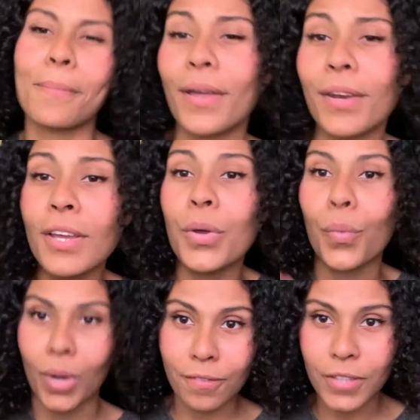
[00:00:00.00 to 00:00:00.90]
But
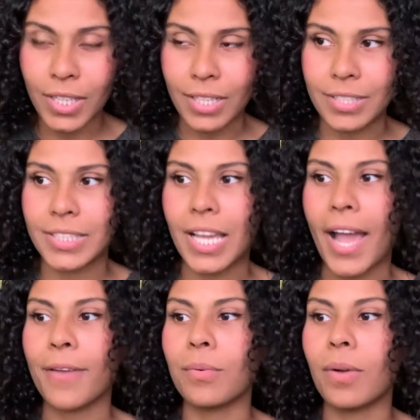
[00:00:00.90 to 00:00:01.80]
whatever it is,
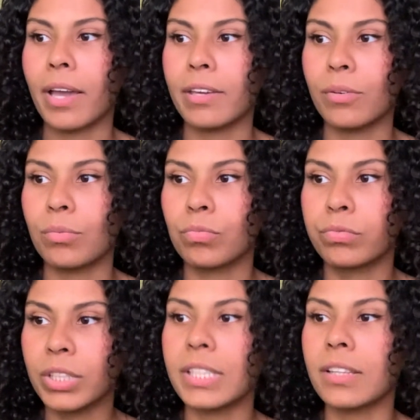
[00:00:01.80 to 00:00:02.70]
I
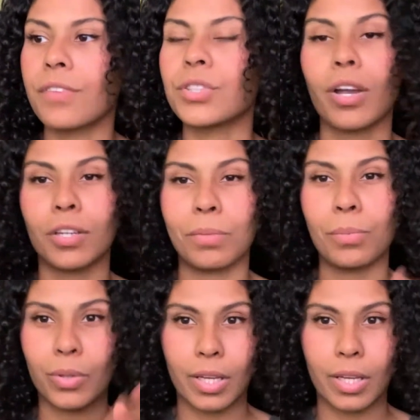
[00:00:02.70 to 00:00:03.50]
really love talking to people in the